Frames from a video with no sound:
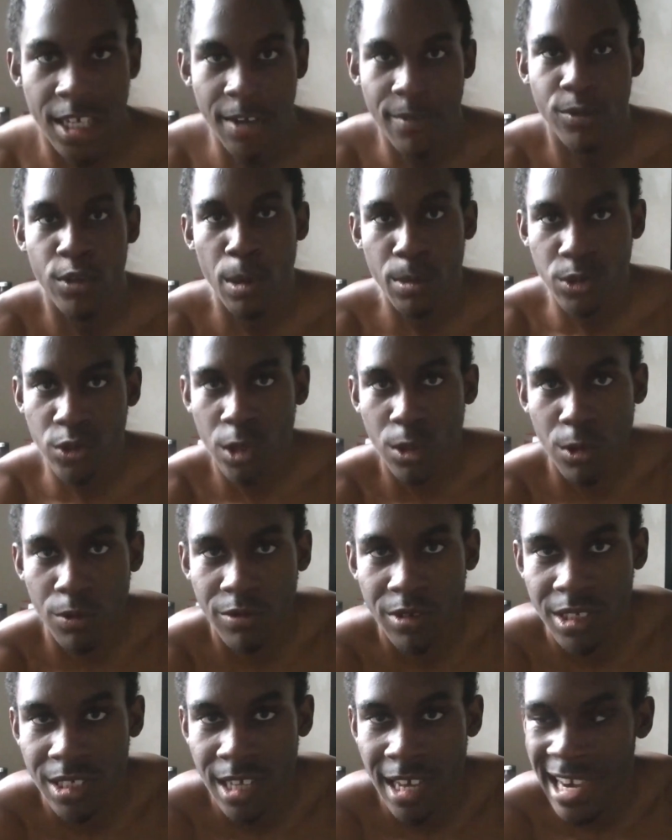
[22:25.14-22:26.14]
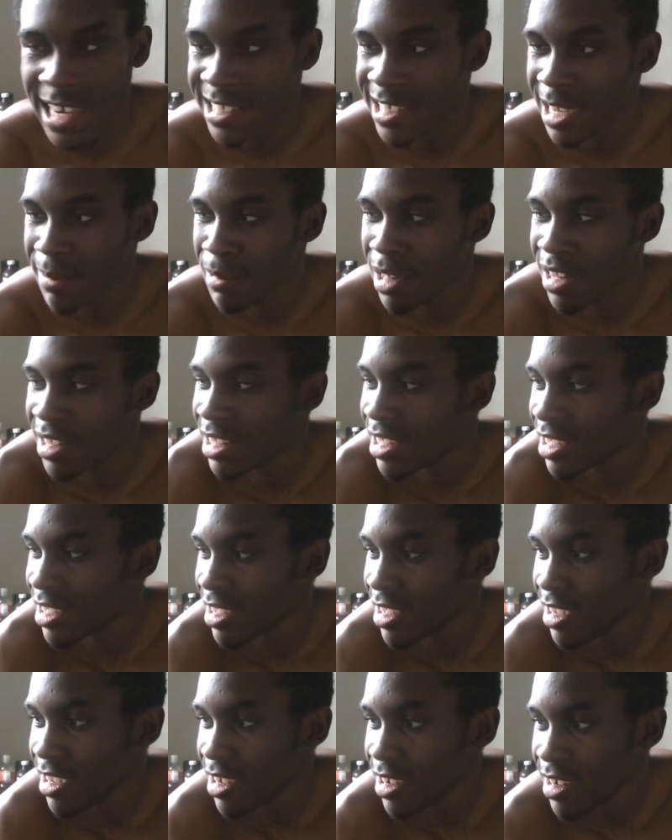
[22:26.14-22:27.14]
Even though I'm strength over size, I'm not like,
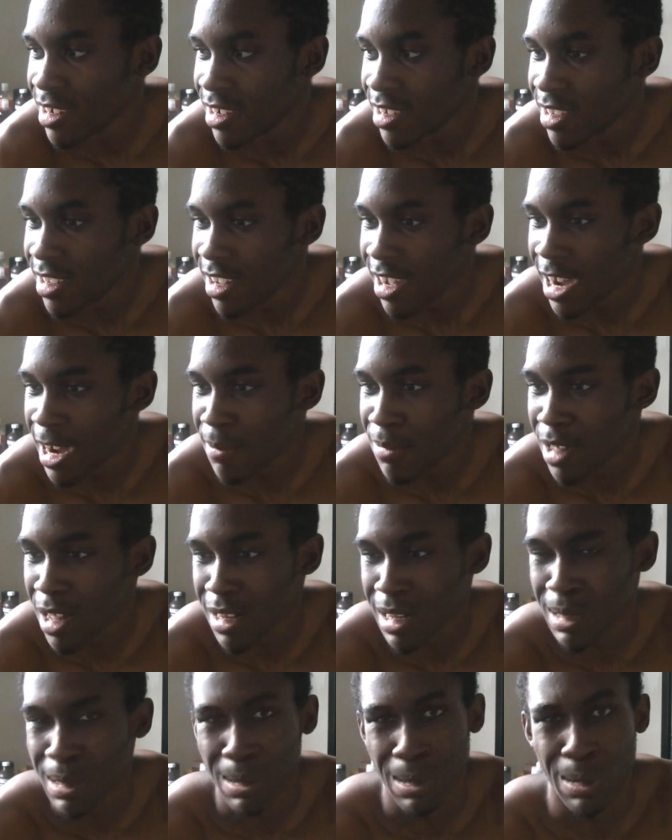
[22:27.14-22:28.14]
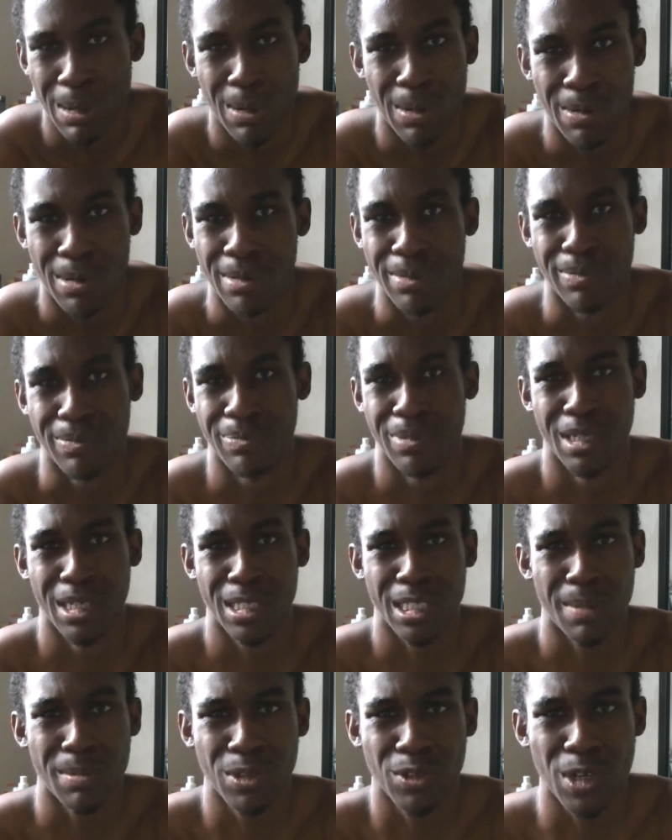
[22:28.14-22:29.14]
I'm not like, oh,
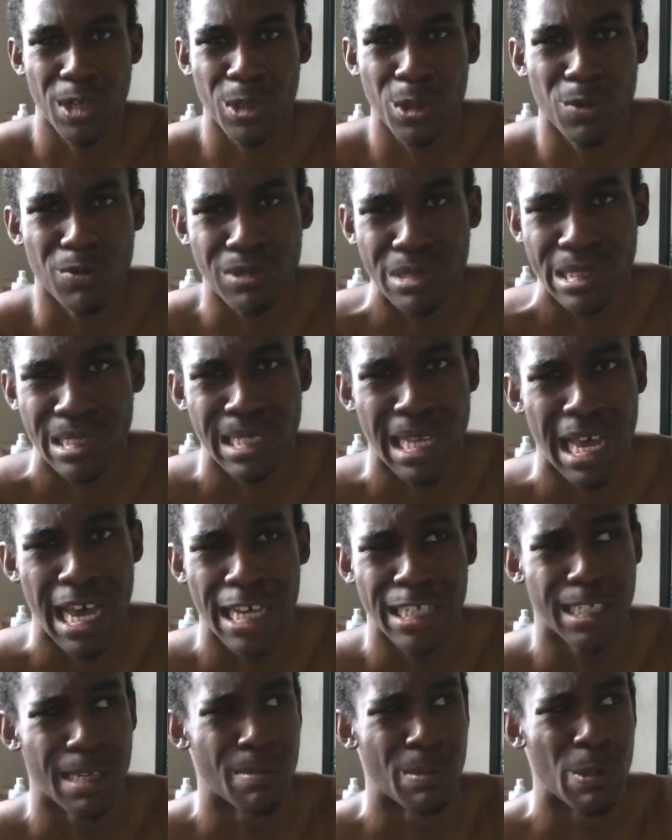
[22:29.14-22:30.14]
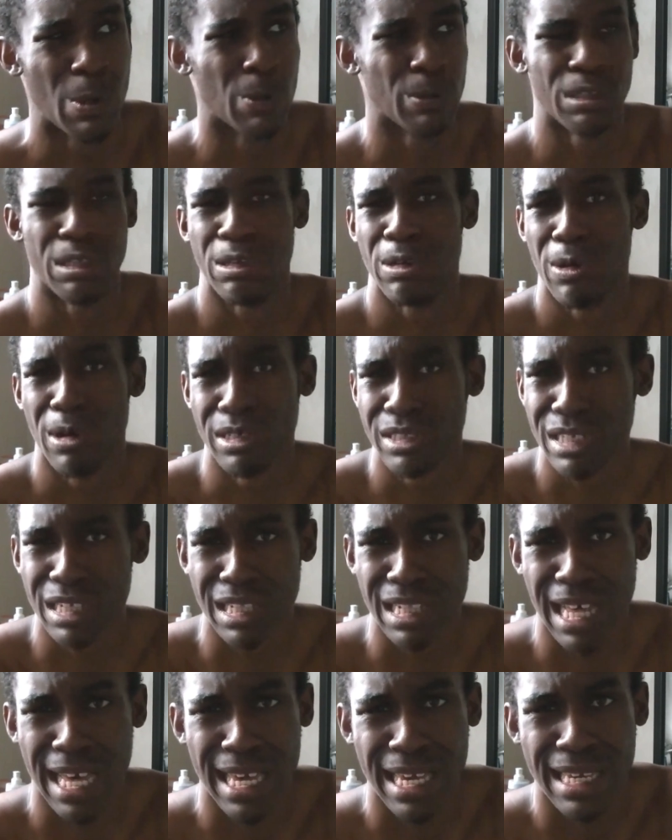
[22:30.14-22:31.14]
because I'm strength over size, I'm only going to
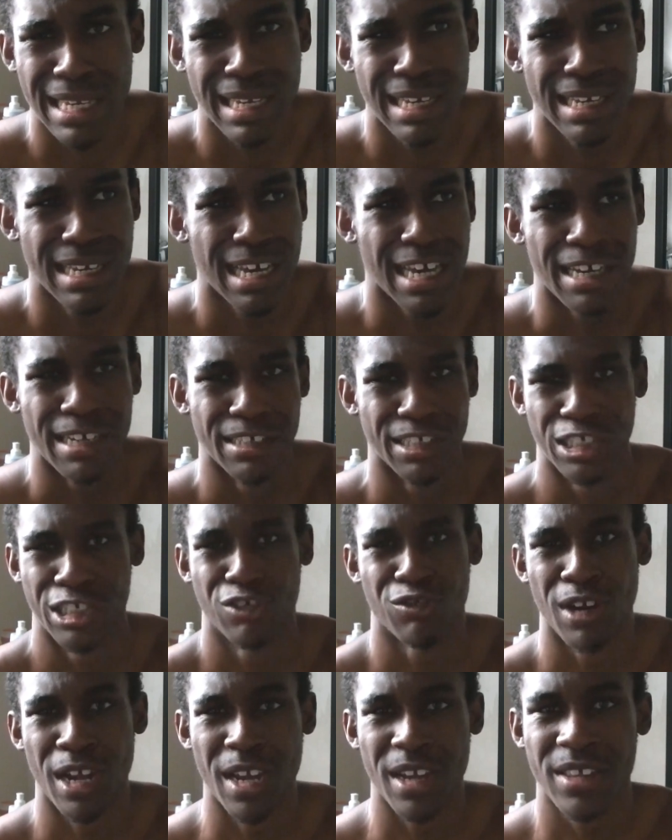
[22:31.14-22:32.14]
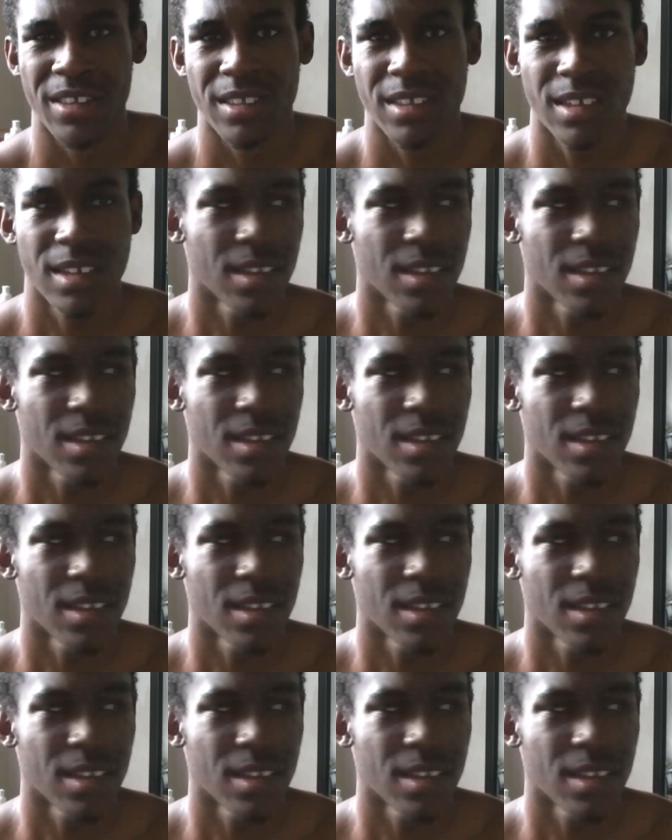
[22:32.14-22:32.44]
like strength.